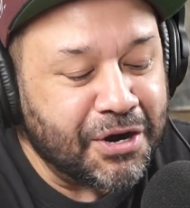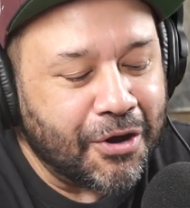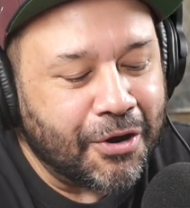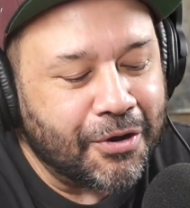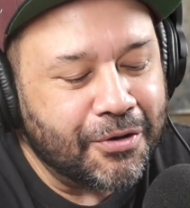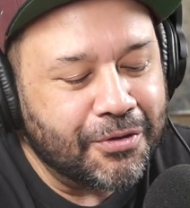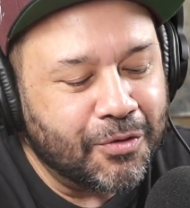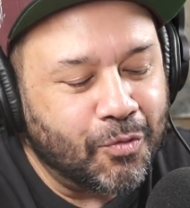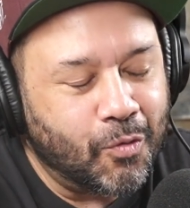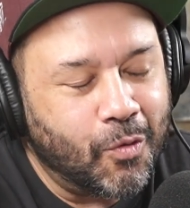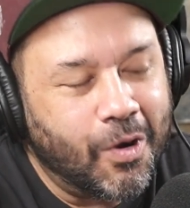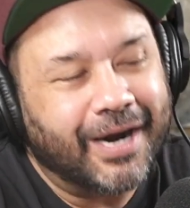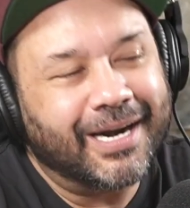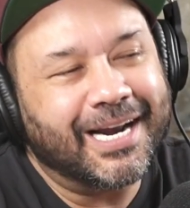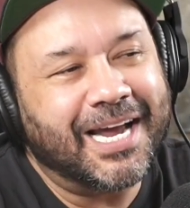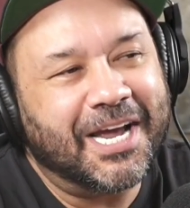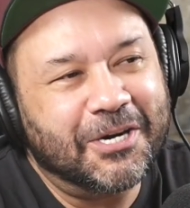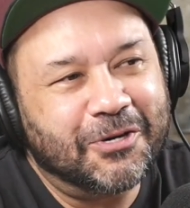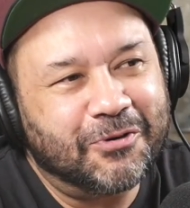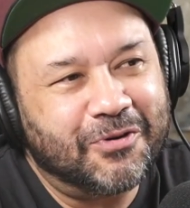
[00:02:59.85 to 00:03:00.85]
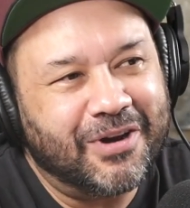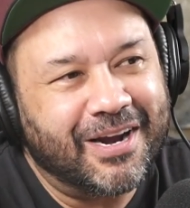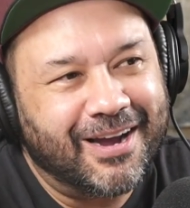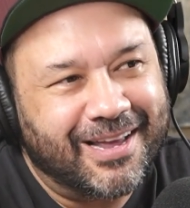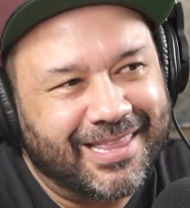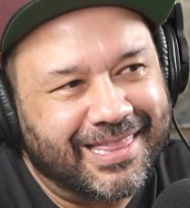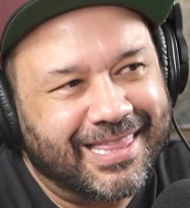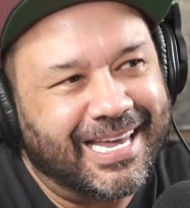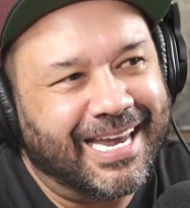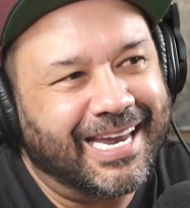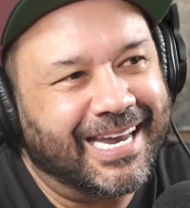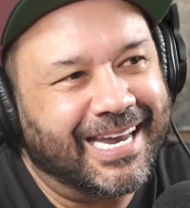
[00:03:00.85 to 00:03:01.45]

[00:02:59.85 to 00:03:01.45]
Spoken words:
you know the one country I